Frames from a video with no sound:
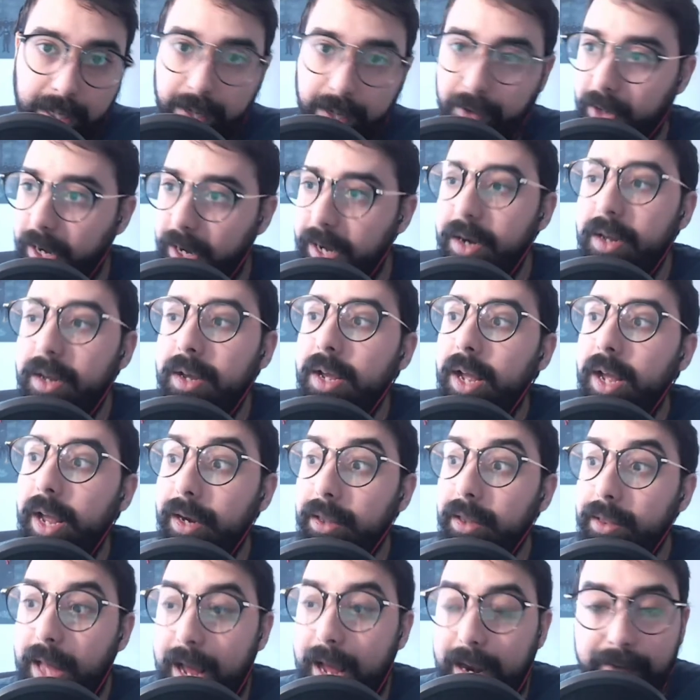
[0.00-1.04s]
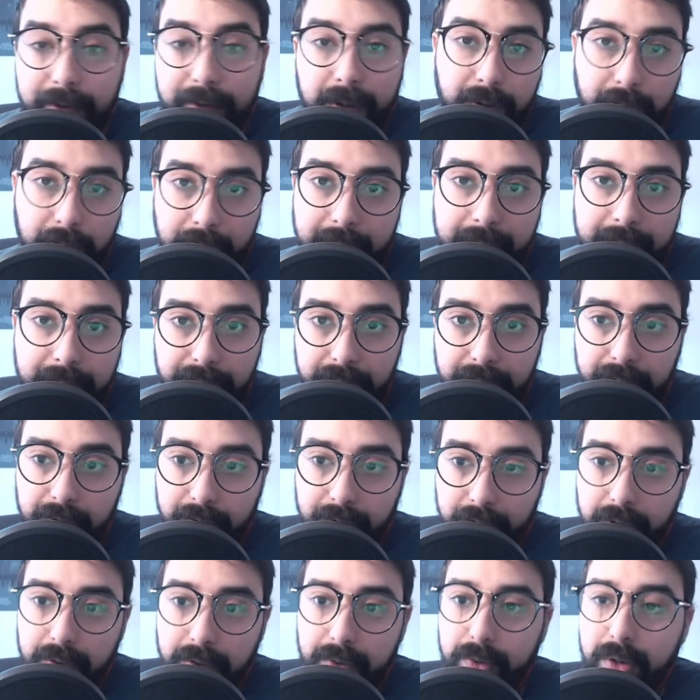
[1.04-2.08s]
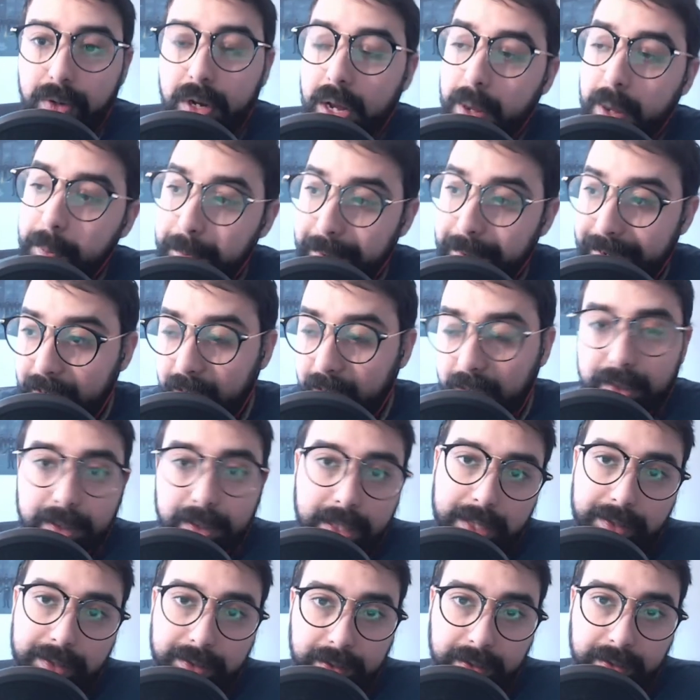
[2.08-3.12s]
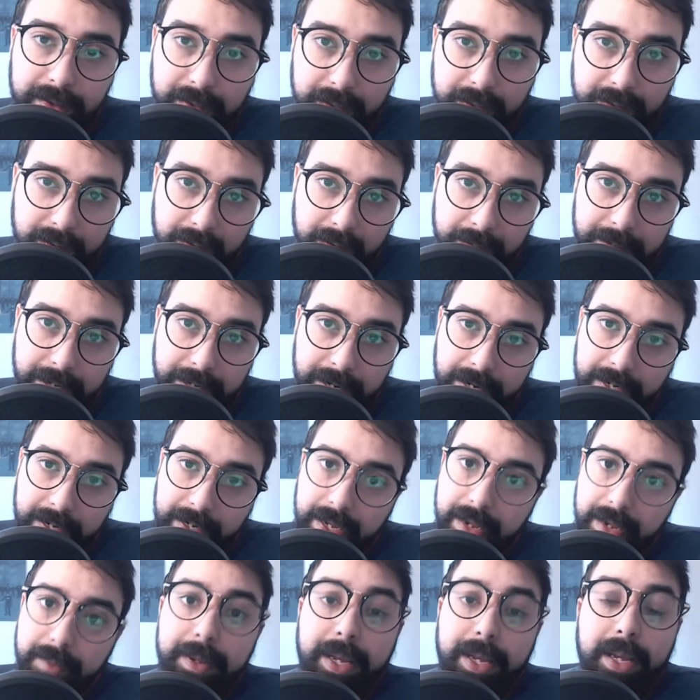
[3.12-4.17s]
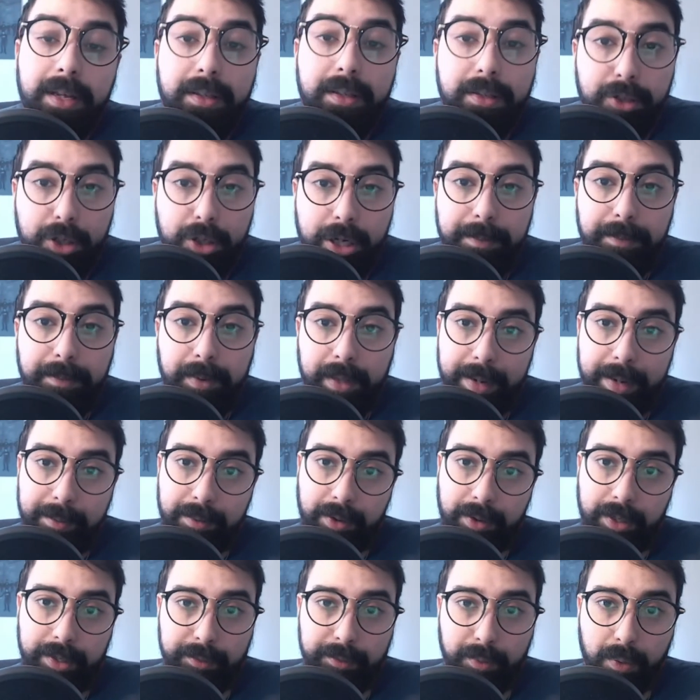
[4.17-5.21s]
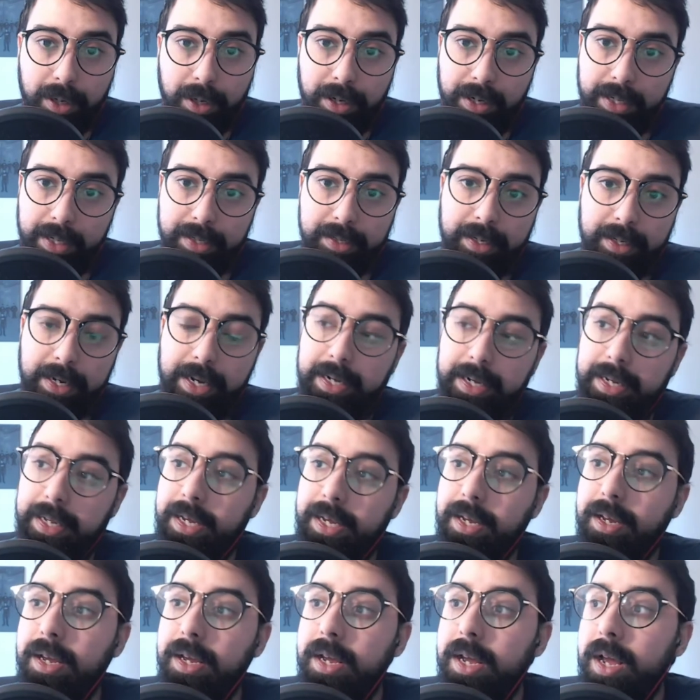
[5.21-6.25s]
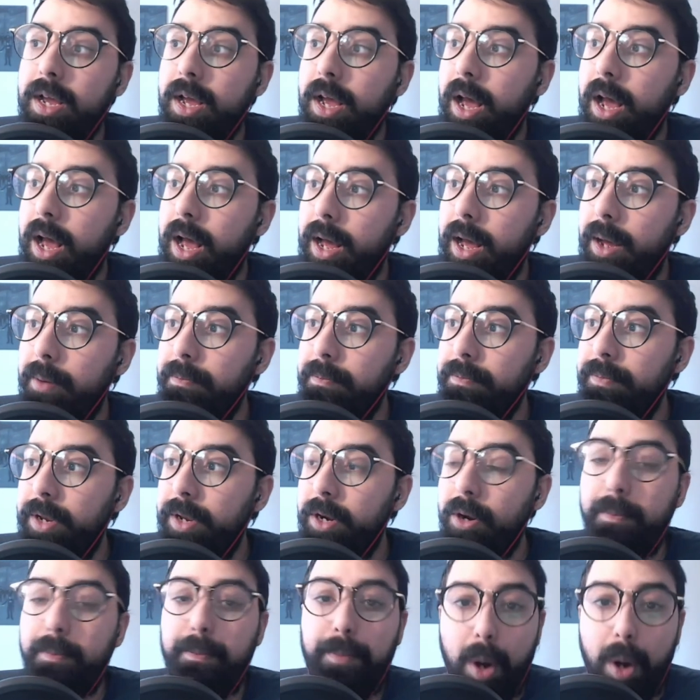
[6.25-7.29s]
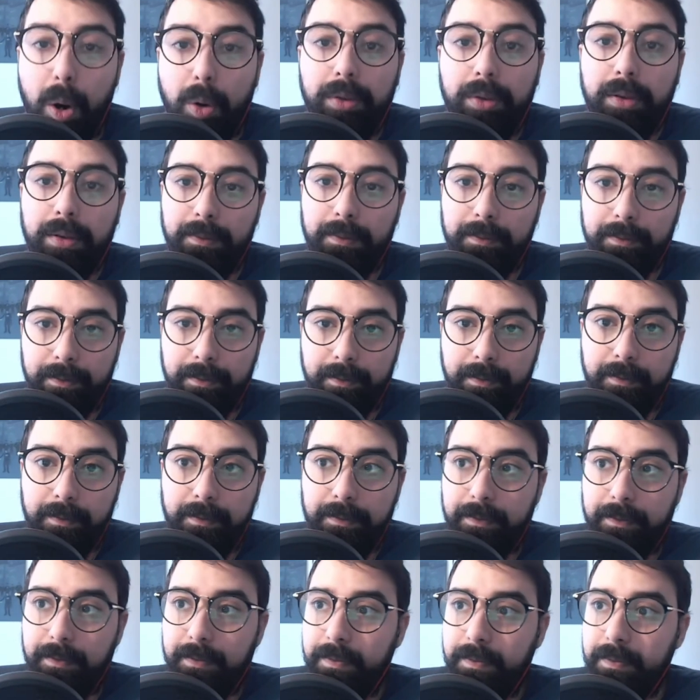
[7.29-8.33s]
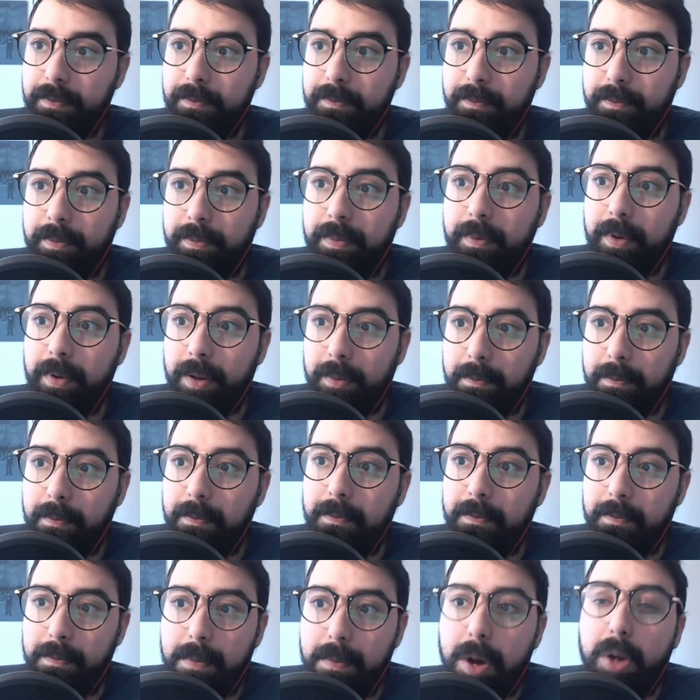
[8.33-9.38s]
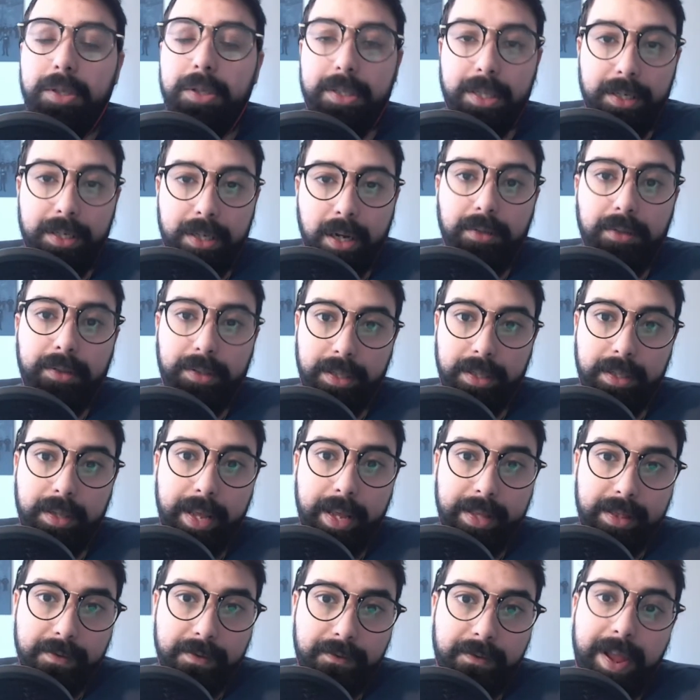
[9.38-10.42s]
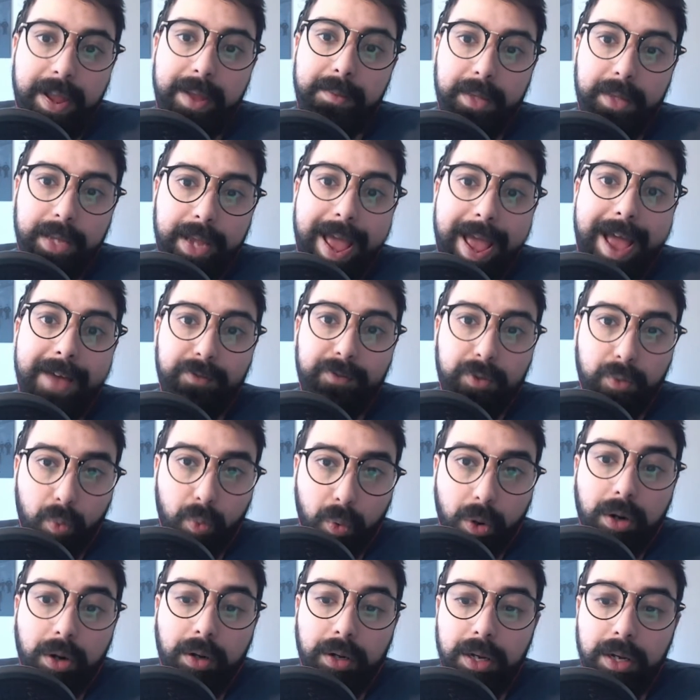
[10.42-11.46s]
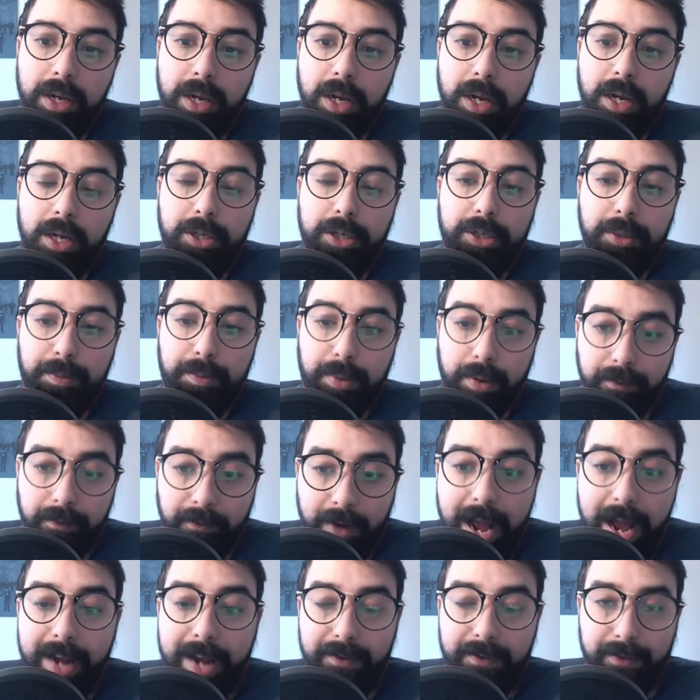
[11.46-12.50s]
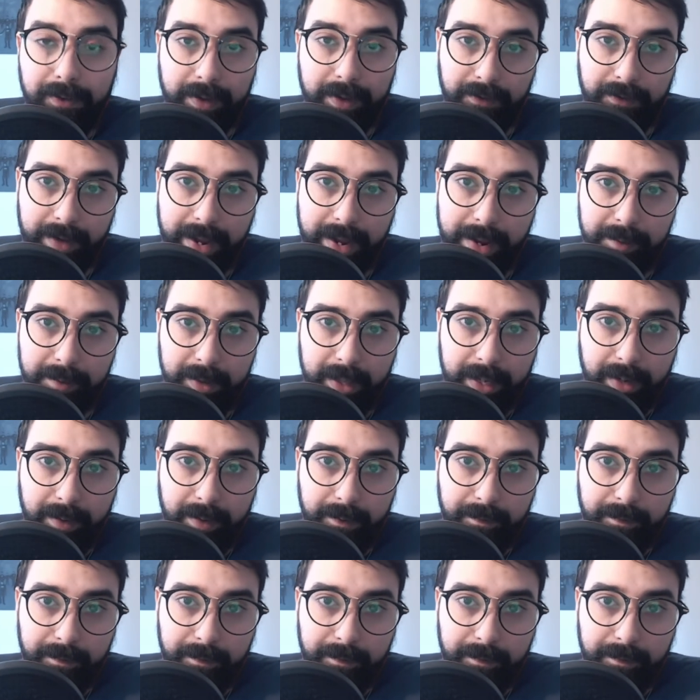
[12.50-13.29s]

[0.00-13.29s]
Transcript: right?" In a lot of other cases too, because that's the system in India, because cheap labor is what it is in India. Uh, you know, both most adults in, in the family have to work to provide for the family,